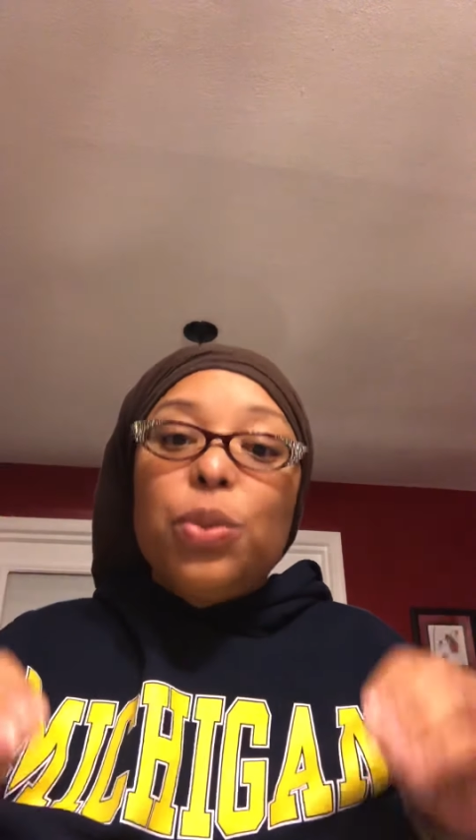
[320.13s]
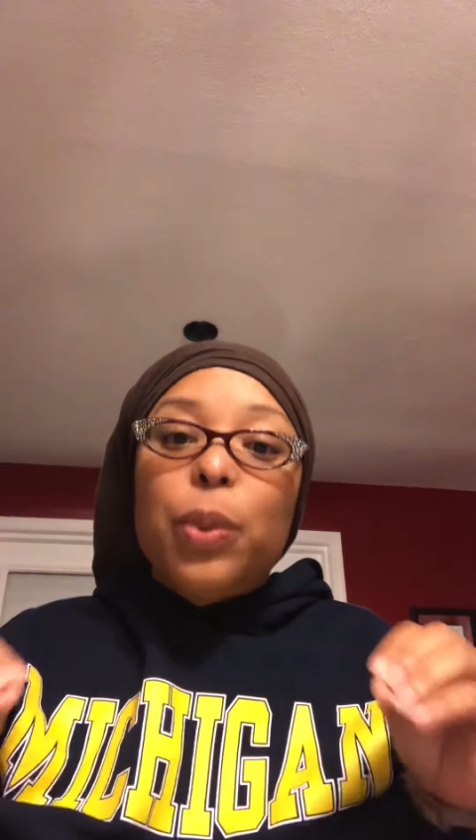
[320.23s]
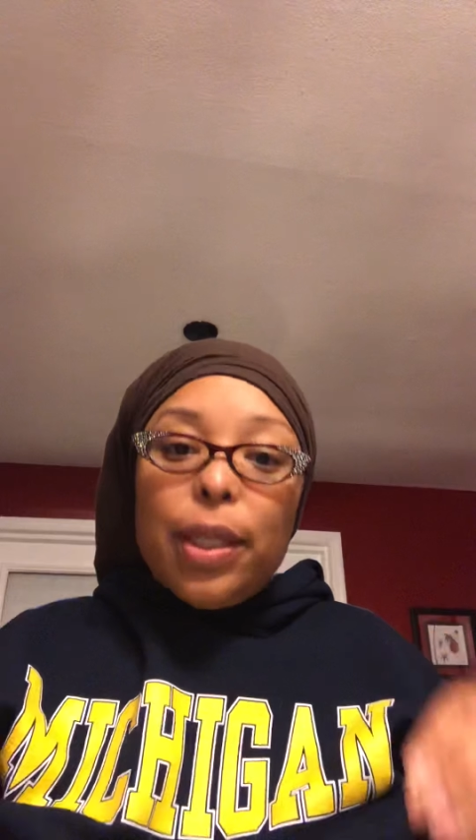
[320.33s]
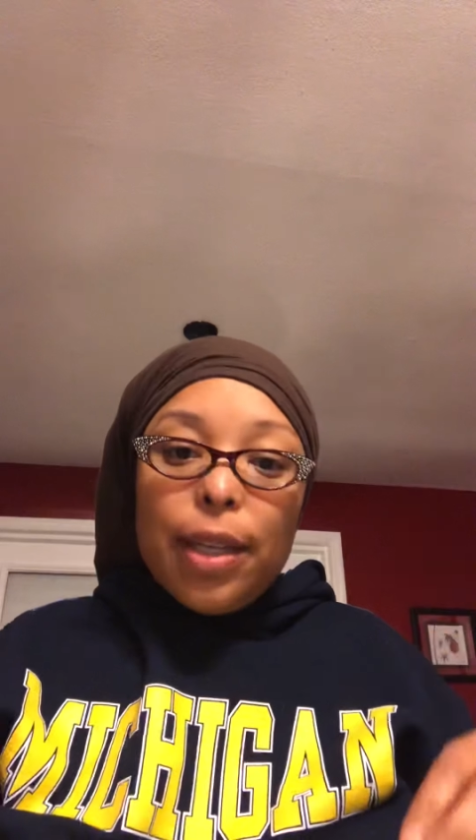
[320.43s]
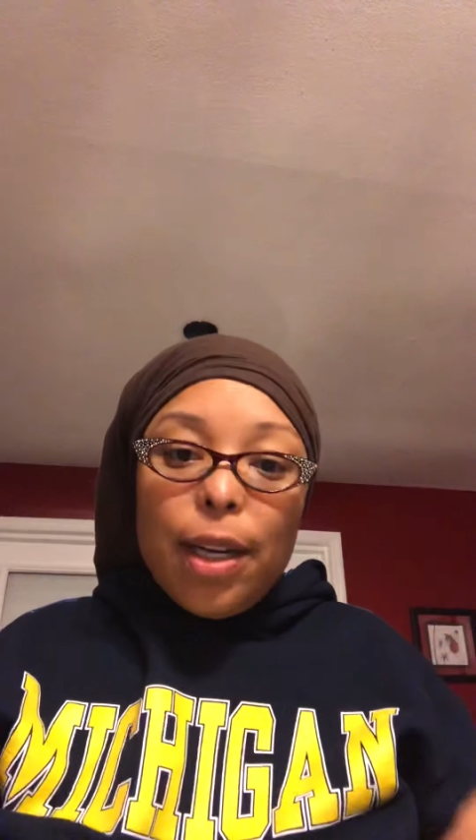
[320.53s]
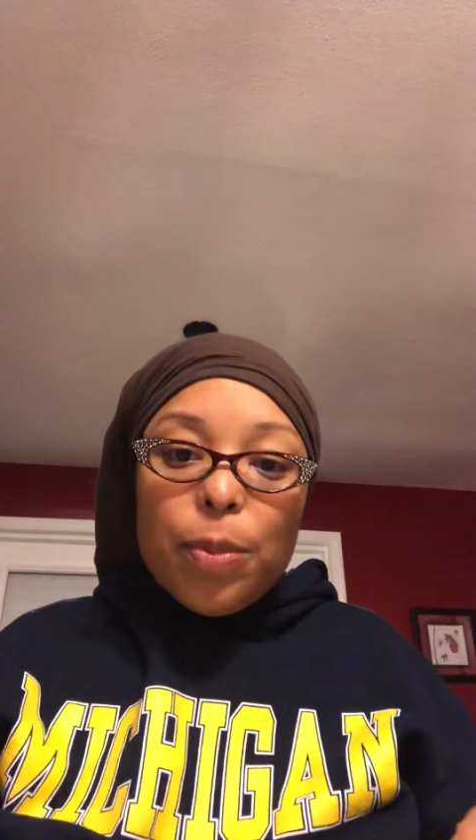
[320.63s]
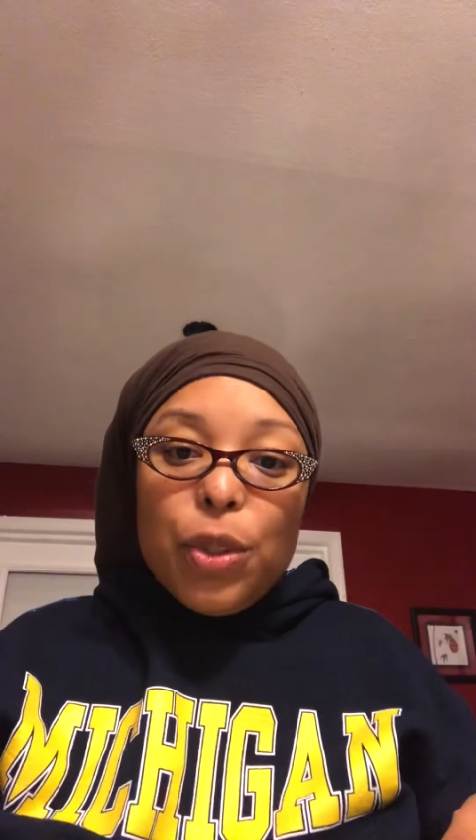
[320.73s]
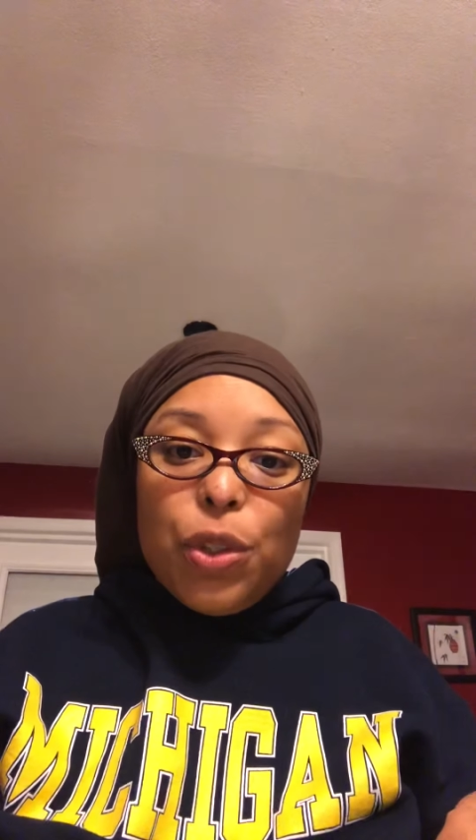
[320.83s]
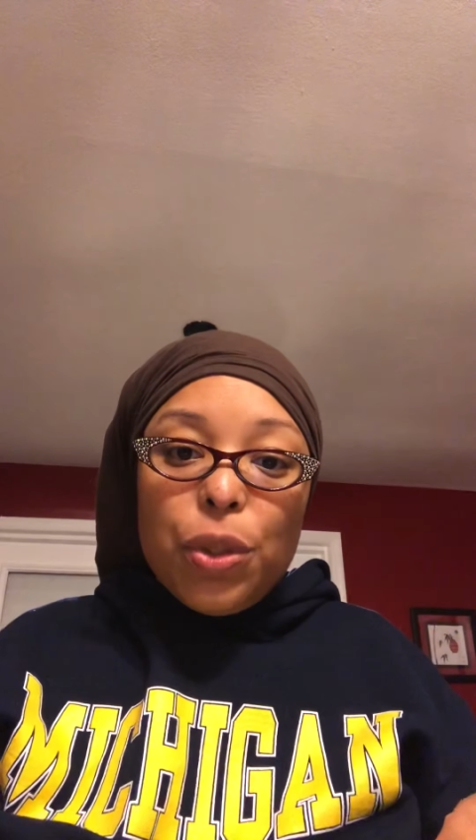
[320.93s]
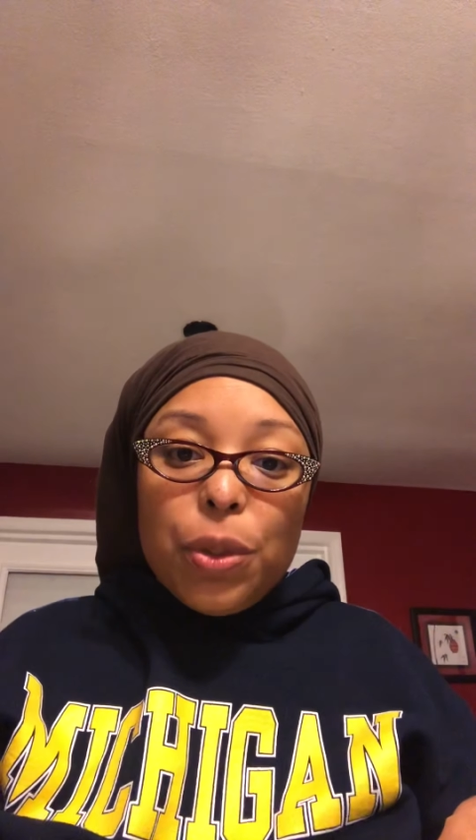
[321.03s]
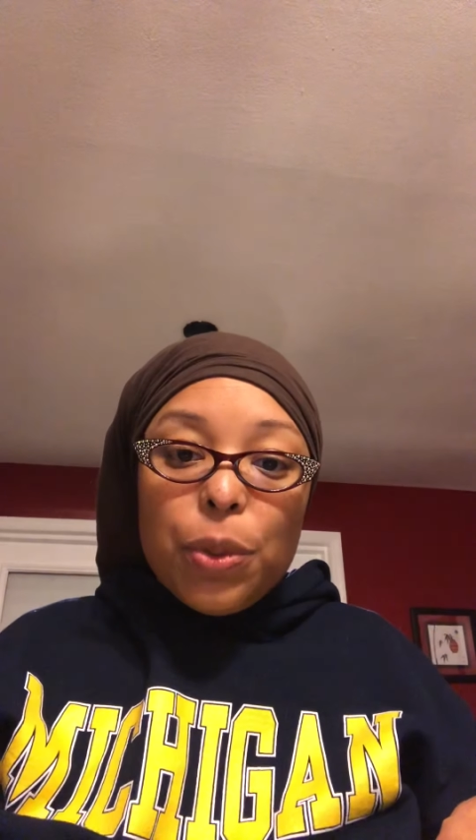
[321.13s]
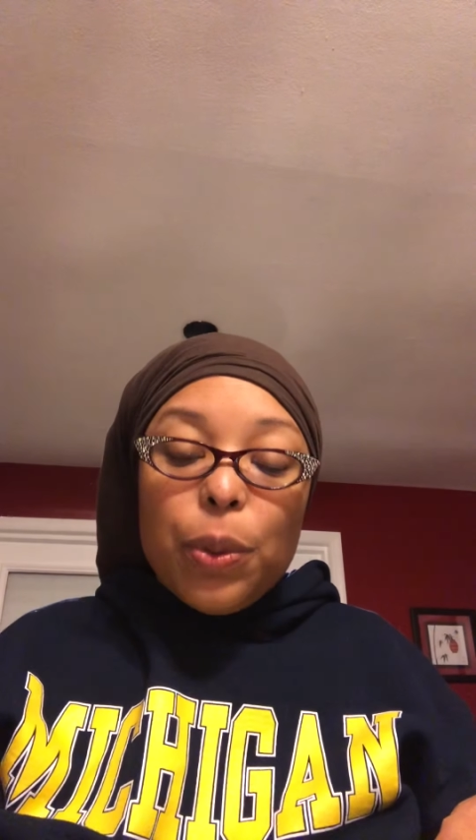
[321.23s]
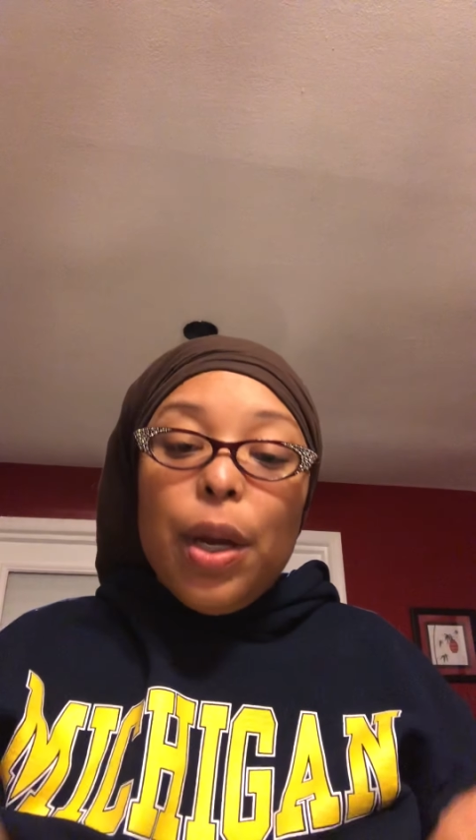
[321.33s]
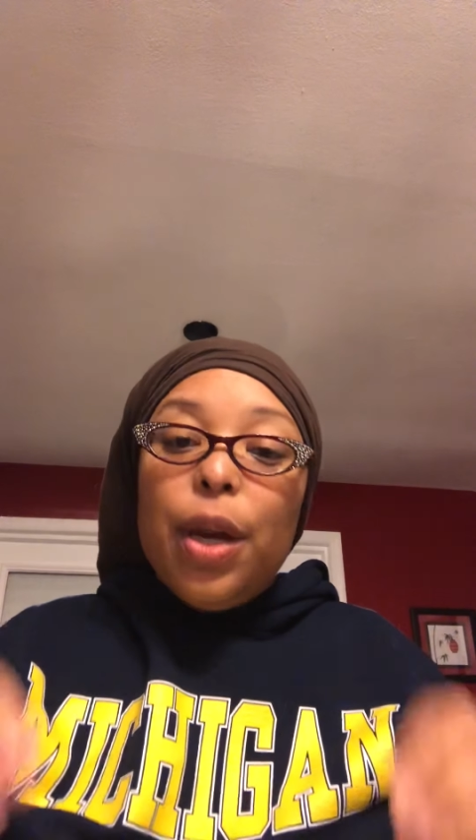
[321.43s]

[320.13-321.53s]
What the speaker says: when it comes to